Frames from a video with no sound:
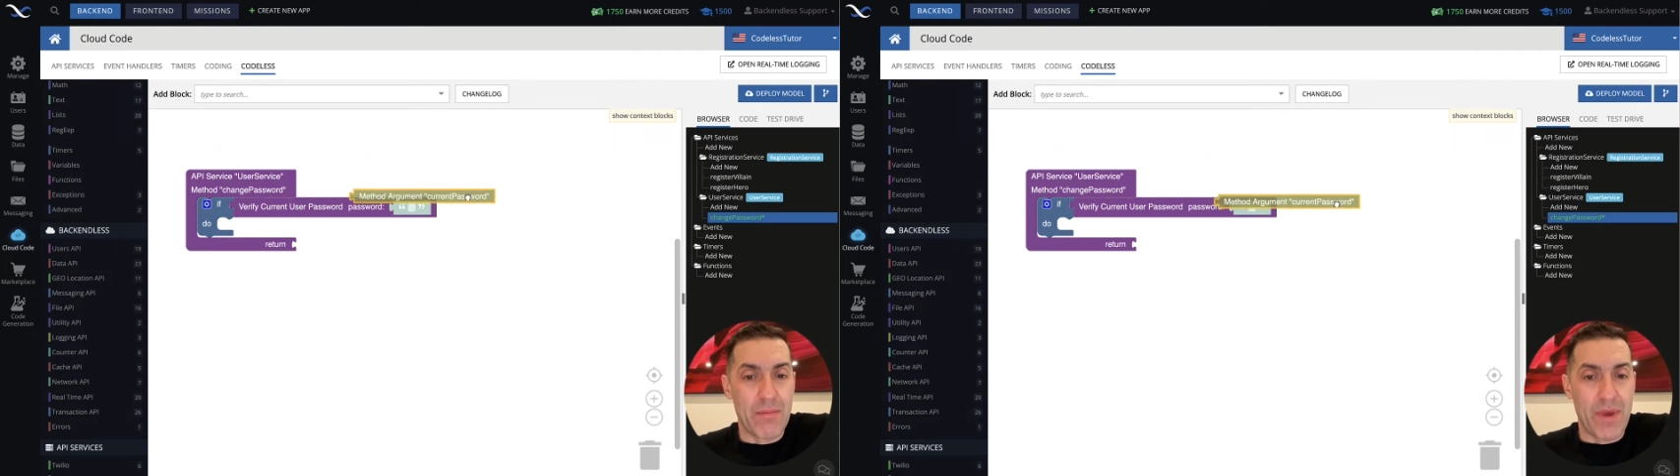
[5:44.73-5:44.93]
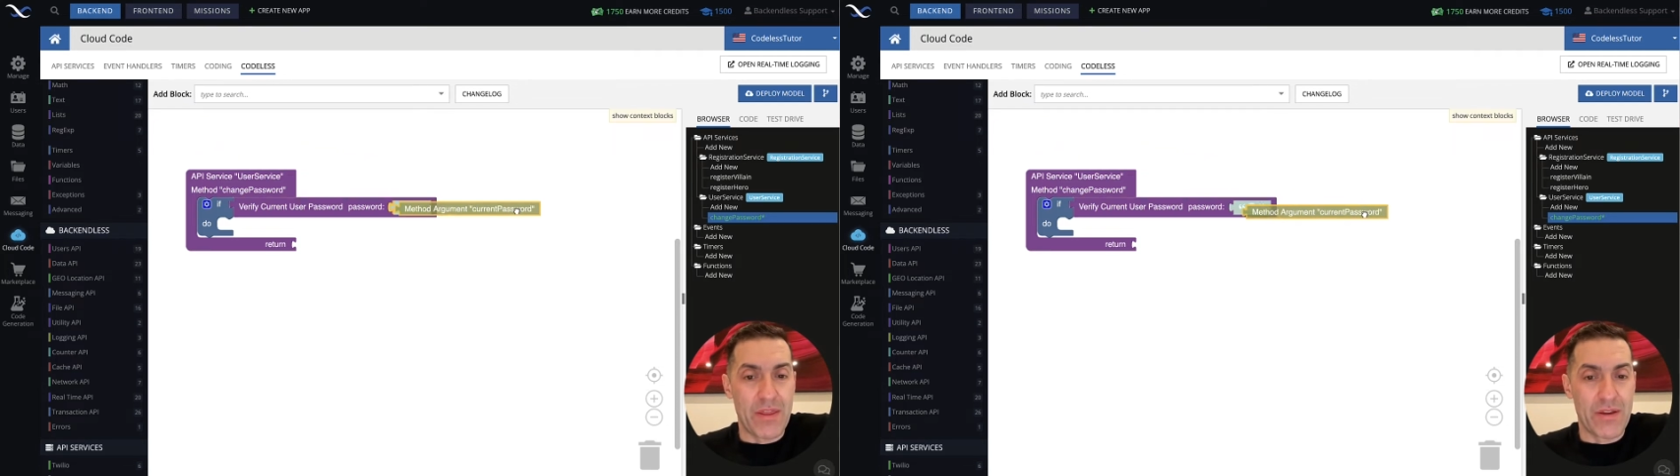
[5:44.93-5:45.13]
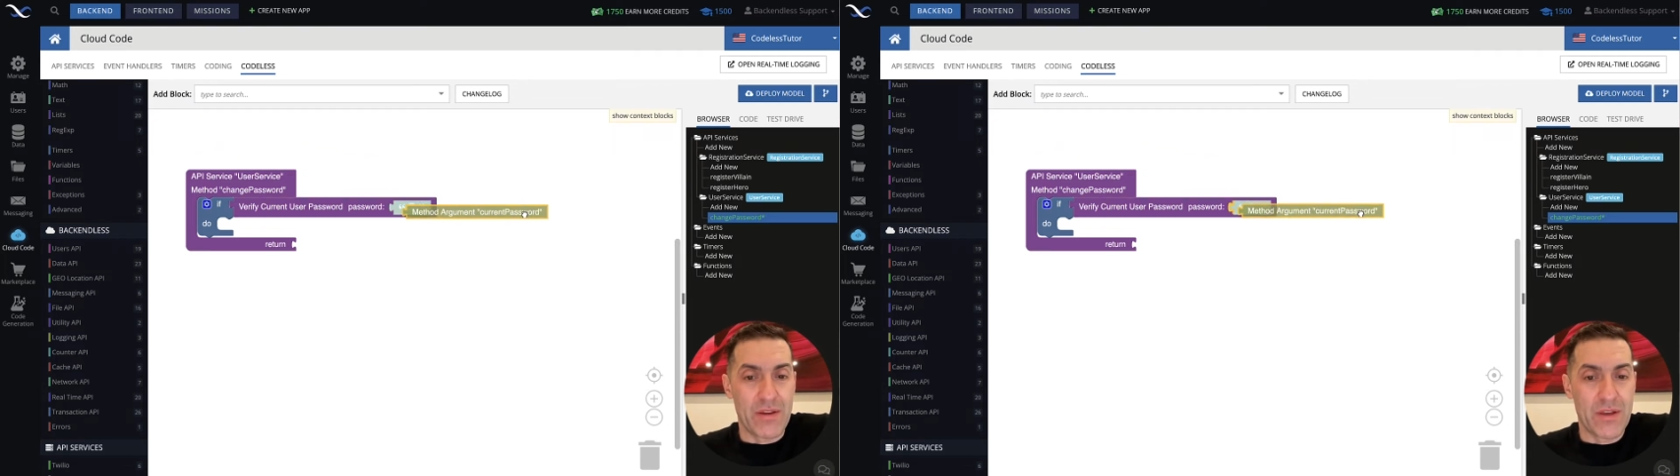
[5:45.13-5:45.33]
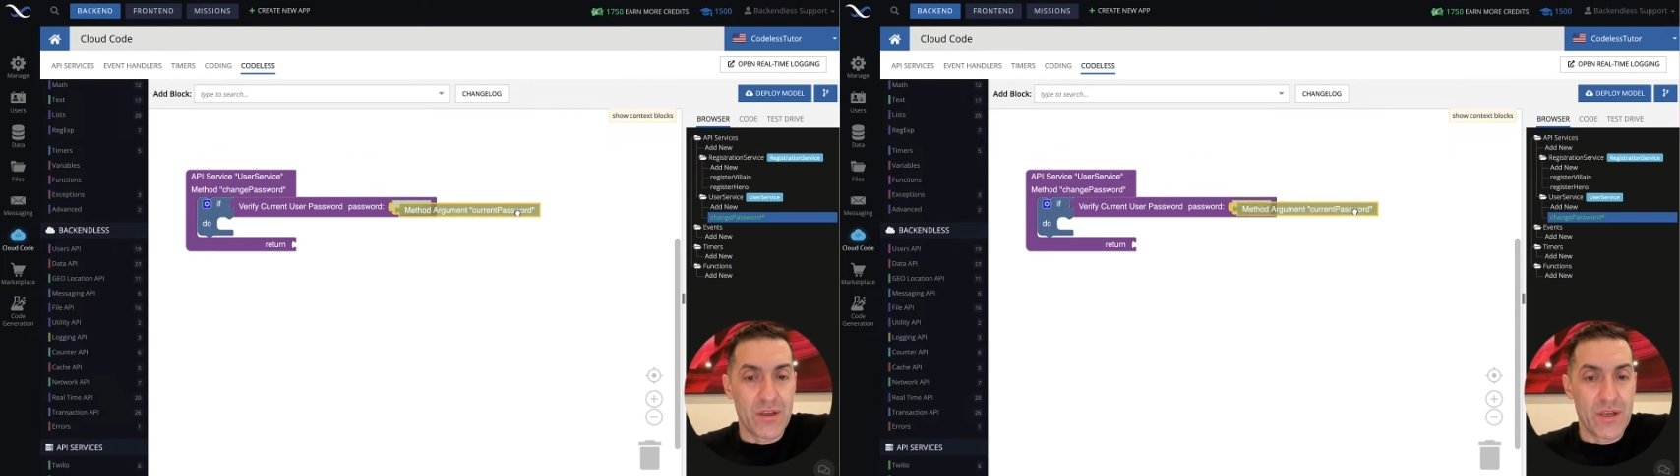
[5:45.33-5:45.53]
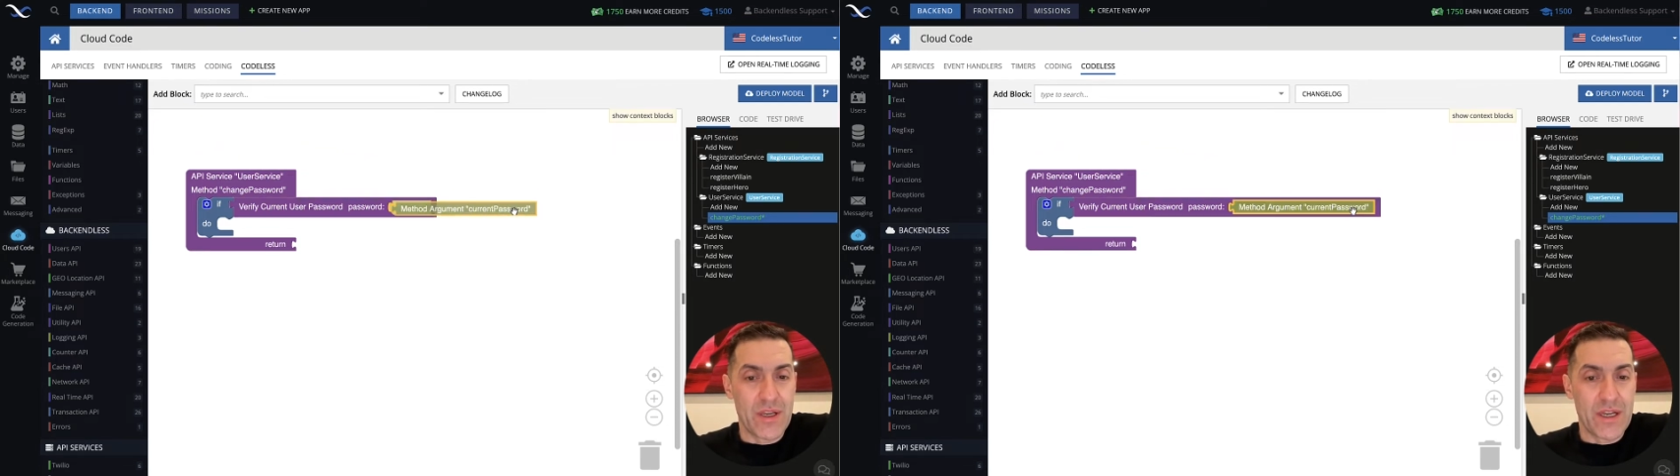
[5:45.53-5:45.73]
method
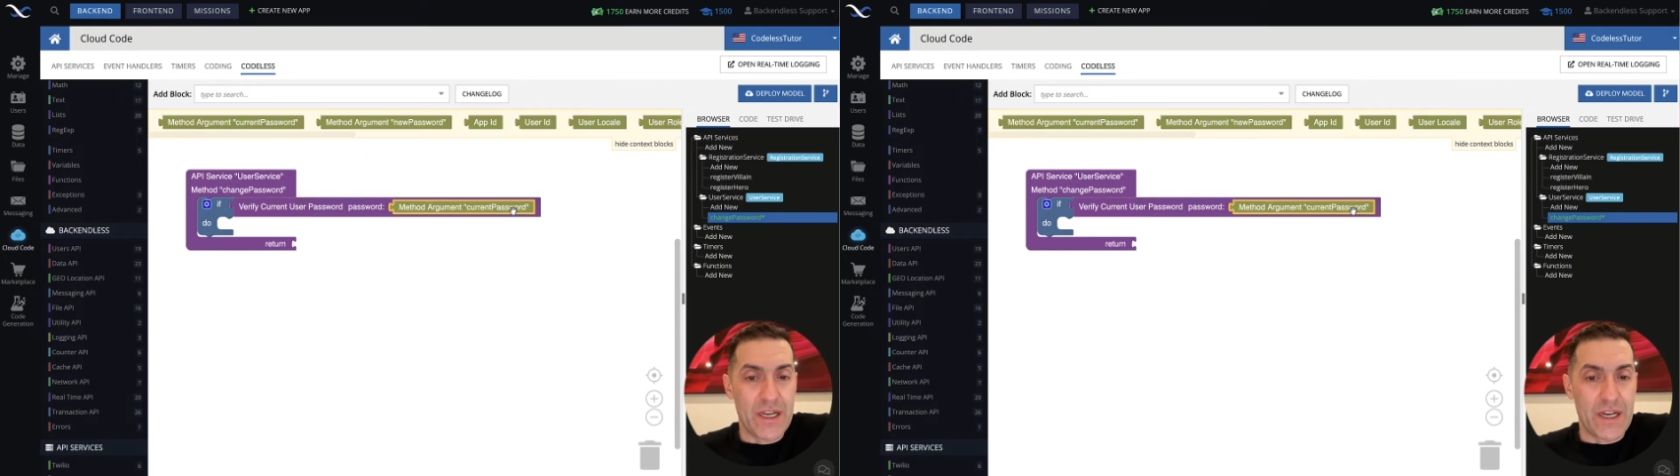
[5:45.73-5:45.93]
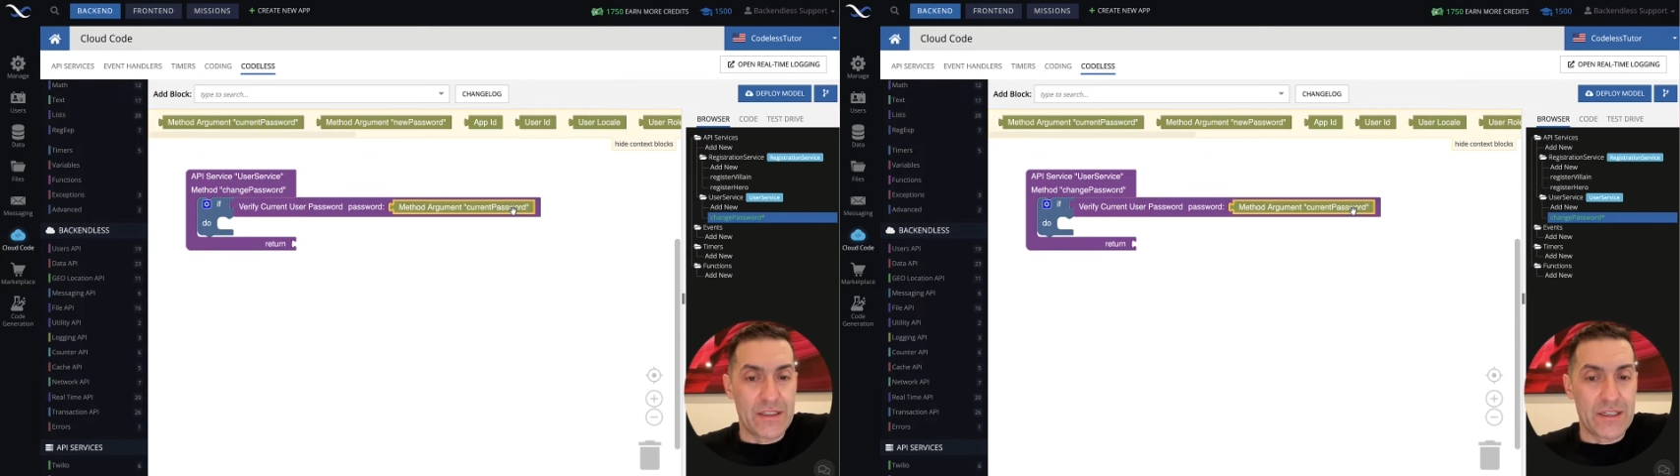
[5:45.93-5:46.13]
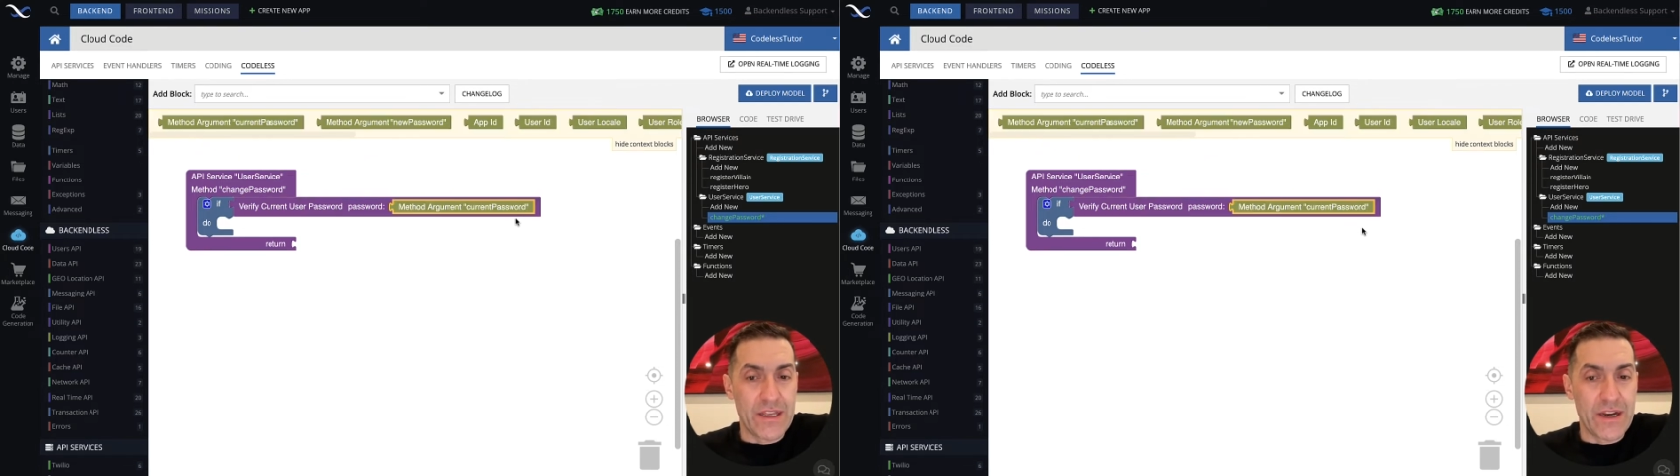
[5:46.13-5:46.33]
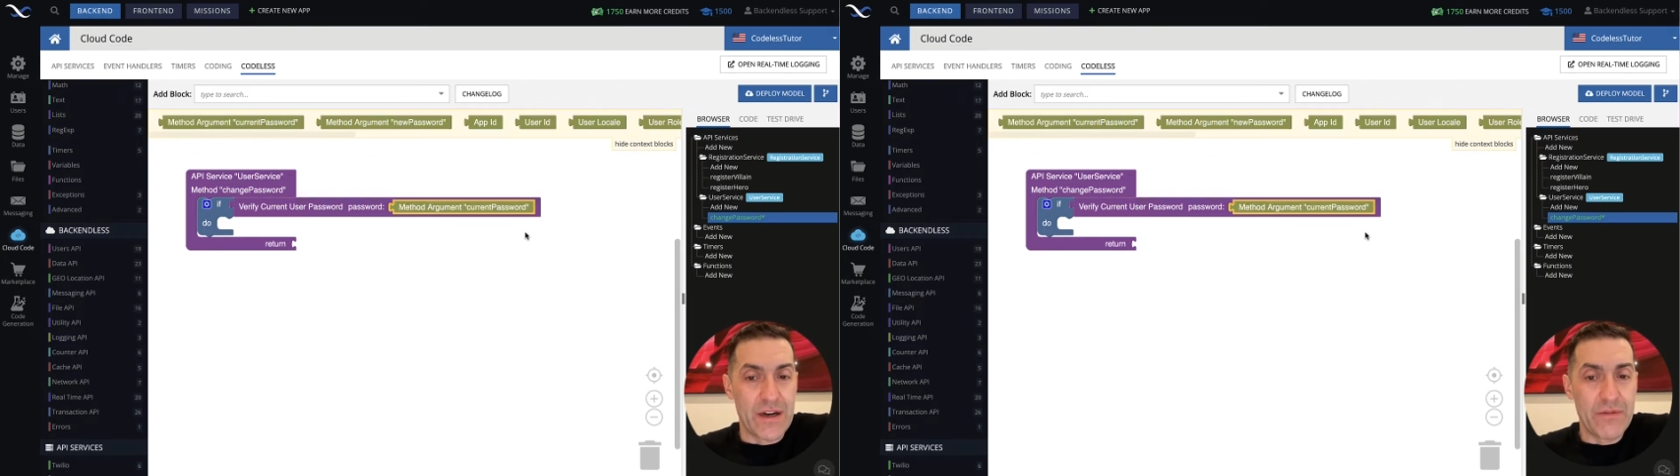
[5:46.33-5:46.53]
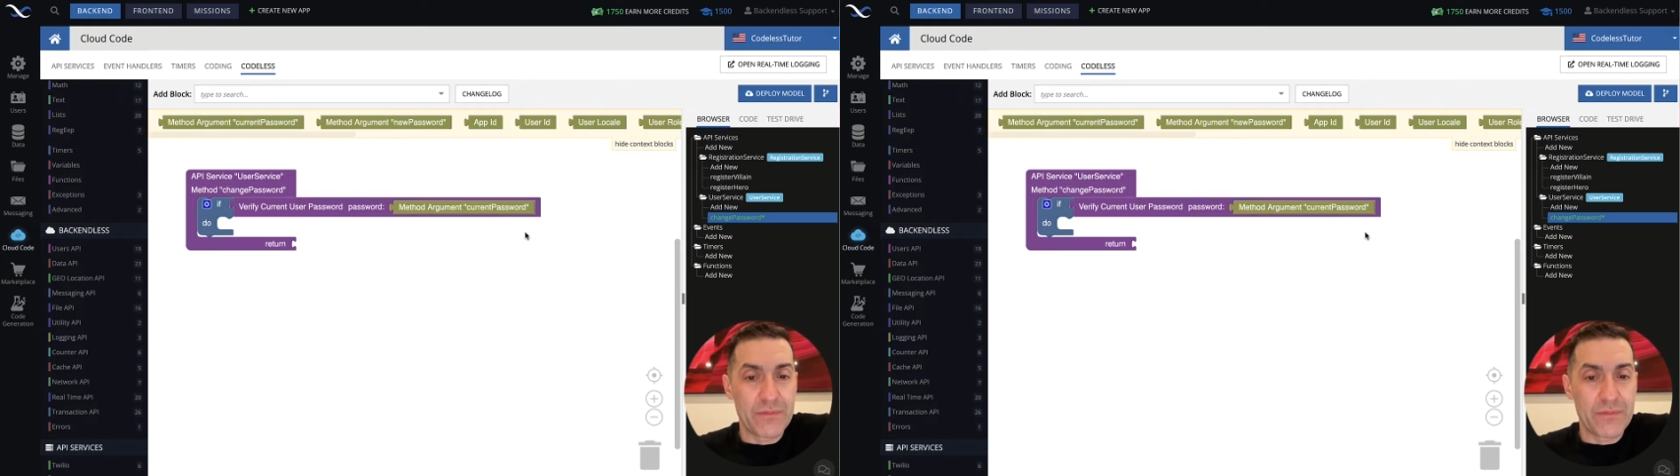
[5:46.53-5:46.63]
connected here.